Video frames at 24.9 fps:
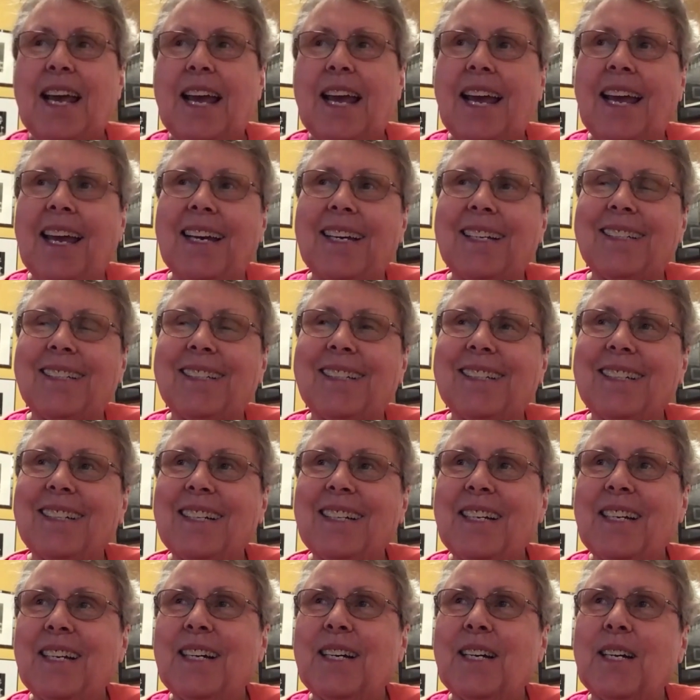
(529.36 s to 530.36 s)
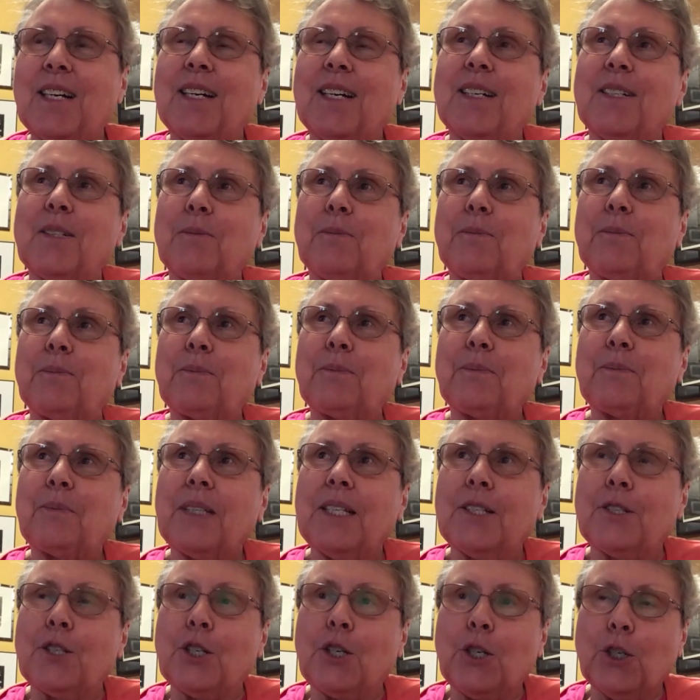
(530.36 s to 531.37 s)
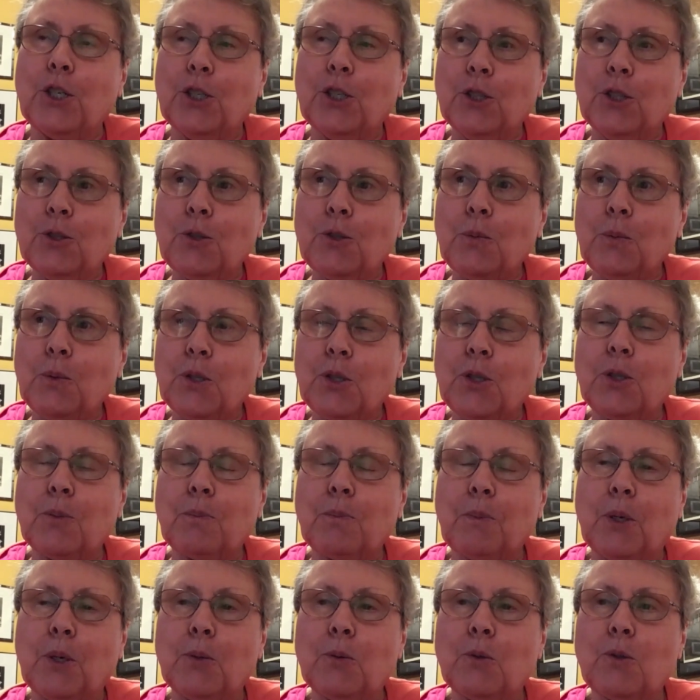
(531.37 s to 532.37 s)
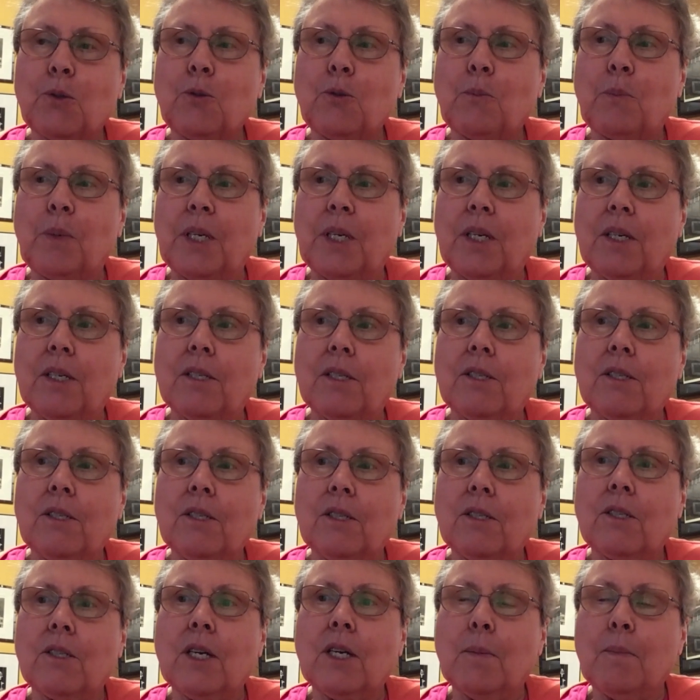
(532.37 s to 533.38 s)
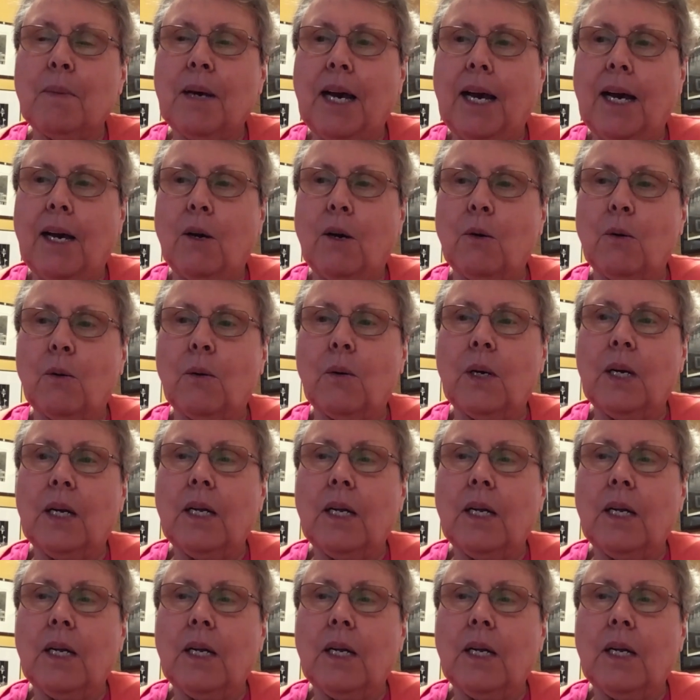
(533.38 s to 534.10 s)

and the girls were supposed to be somehow